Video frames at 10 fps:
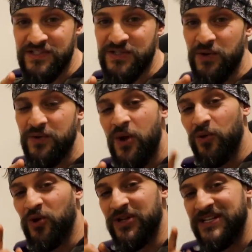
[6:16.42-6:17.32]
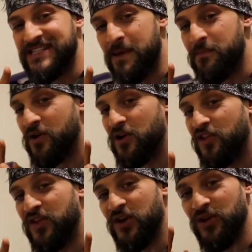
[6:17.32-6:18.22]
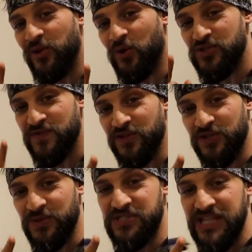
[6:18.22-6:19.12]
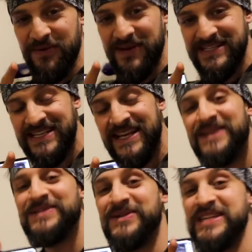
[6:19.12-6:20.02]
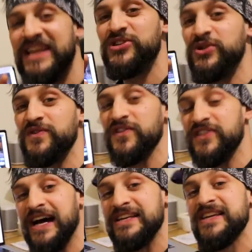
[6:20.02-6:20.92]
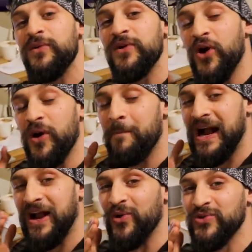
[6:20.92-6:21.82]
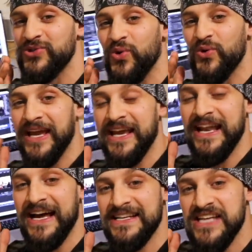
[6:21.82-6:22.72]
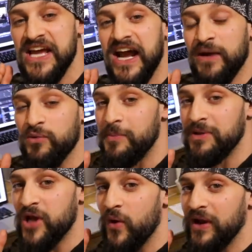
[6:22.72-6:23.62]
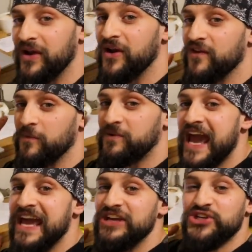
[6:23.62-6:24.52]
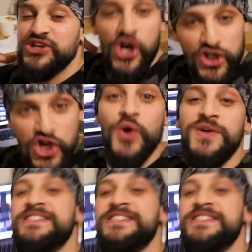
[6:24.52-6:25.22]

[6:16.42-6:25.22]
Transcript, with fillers: soon. We're looking at December 3rd launch for the new series. So stay tuned for that. We're going back old school, kicking ass, and I will be going from cage to